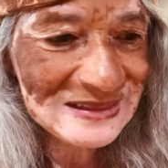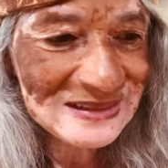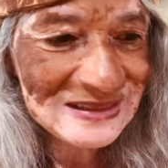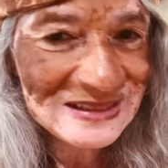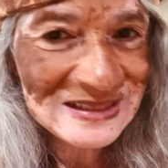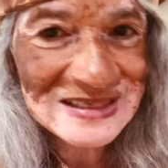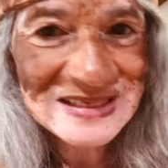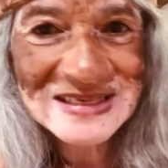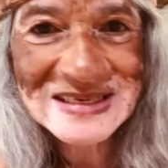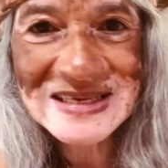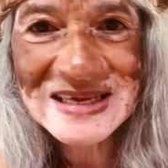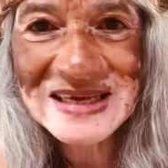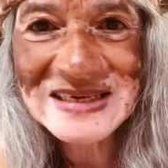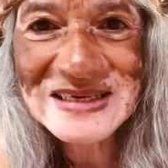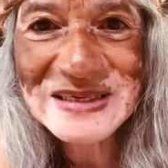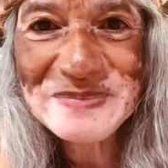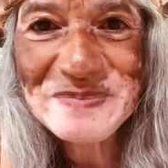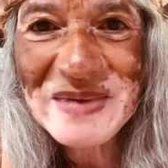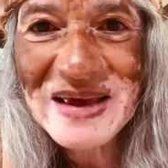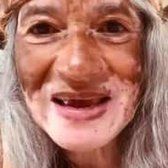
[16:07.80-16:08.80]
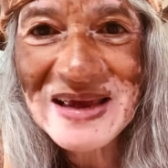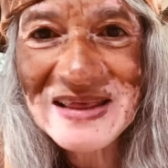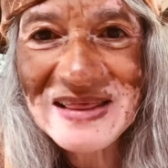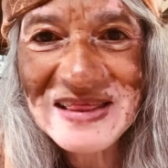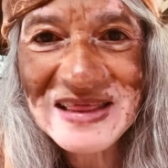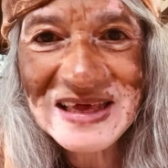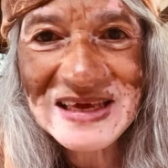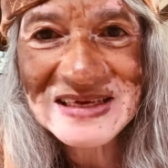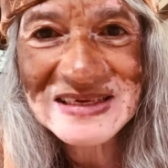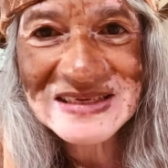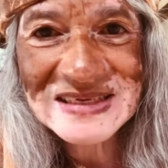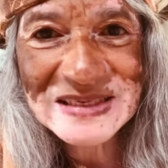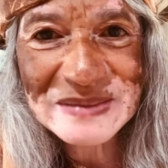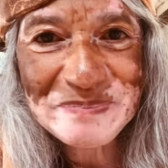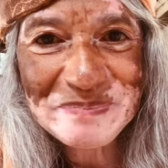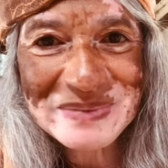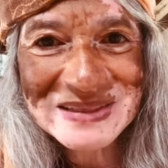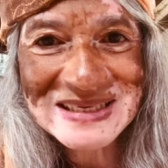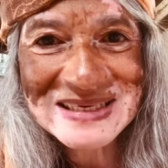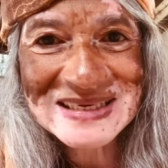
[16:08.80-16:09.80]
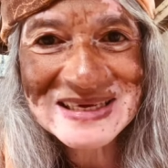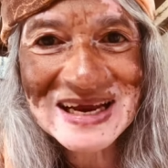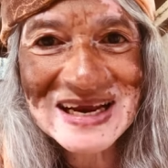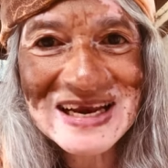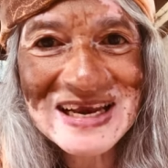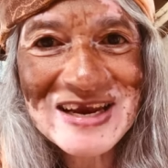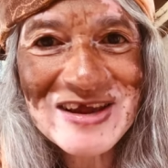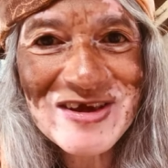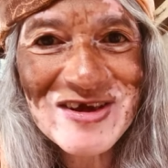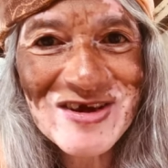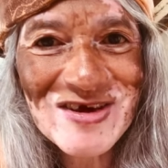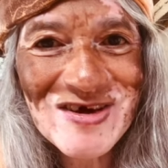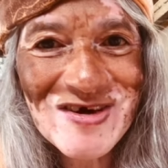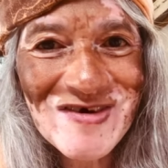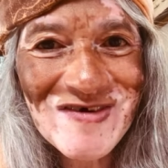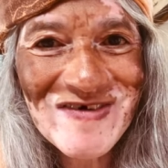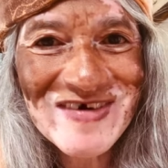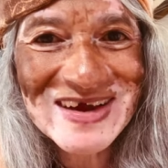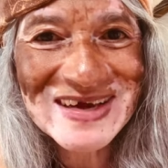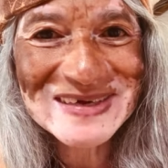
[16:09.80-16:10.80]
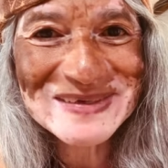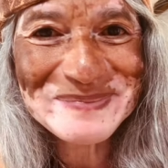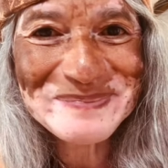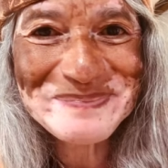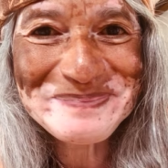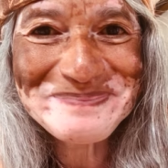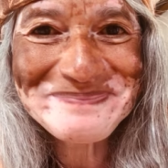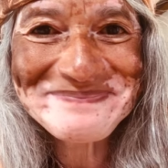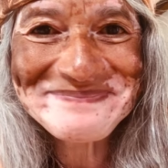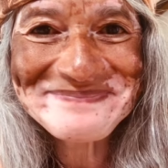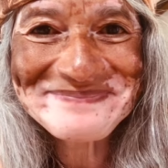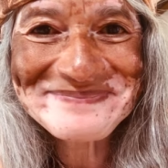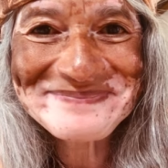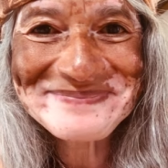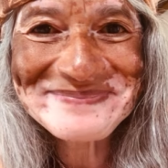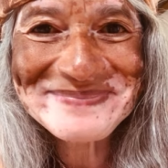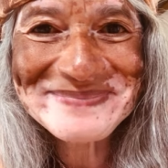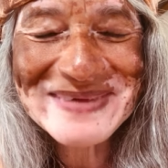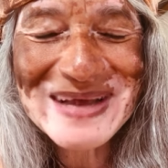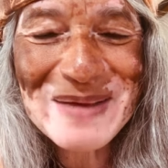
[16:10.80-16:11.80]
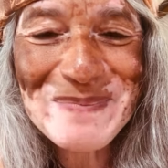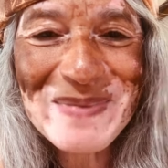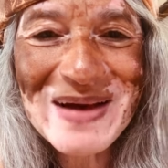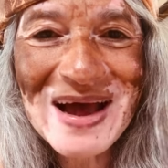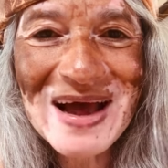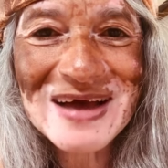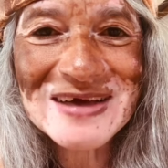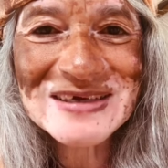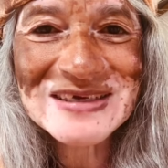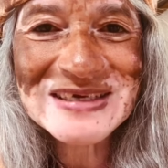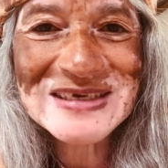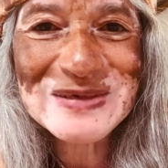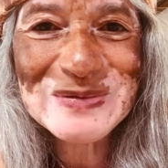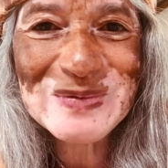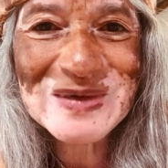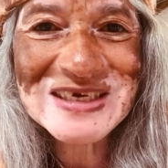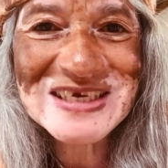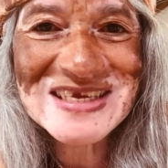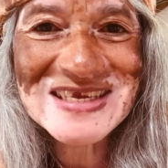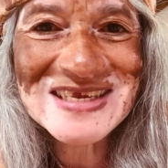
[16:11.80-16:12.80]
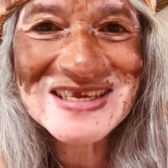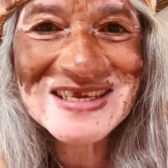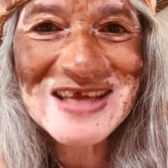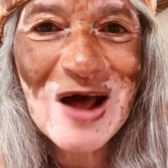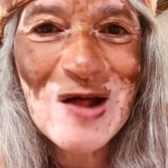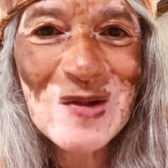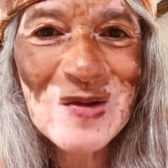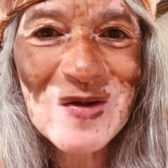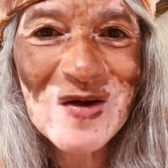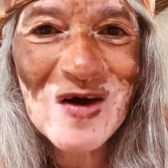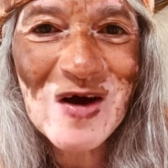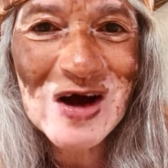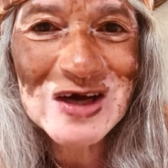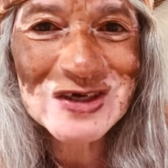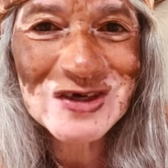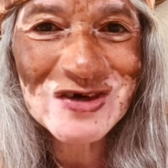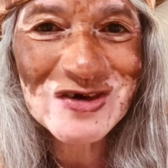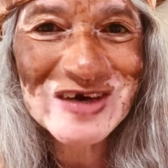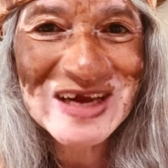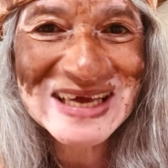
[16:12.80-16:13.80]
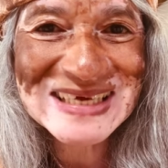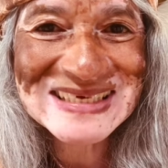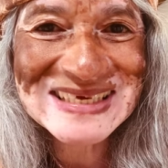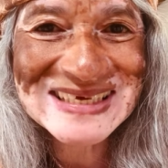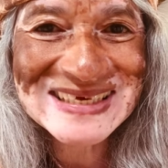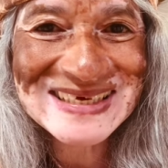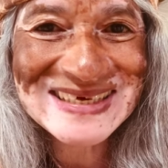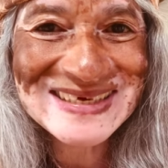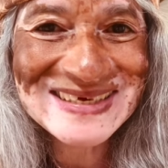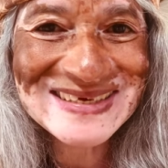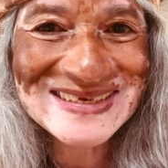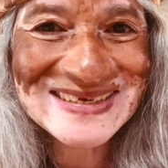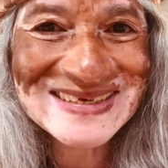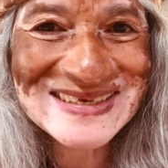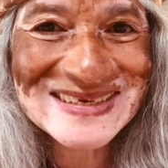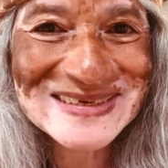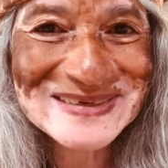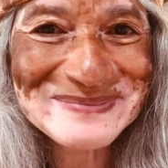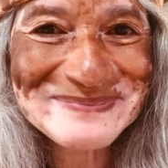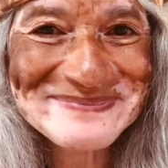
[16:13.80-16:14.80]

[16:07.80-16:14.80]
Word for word: does that make things a bit clearer about what a soul contract is?